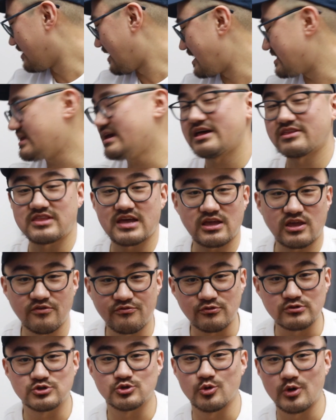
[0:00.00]
And yeah, thank you
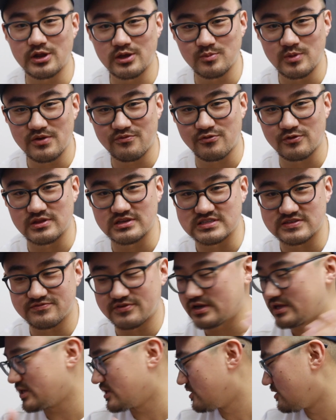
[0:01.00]
for joining me for this
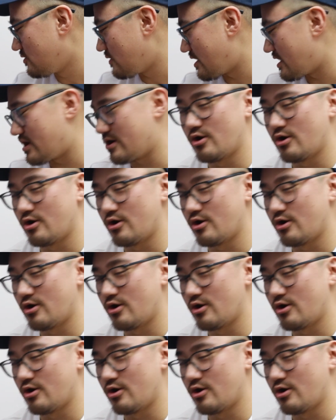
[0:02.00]
video.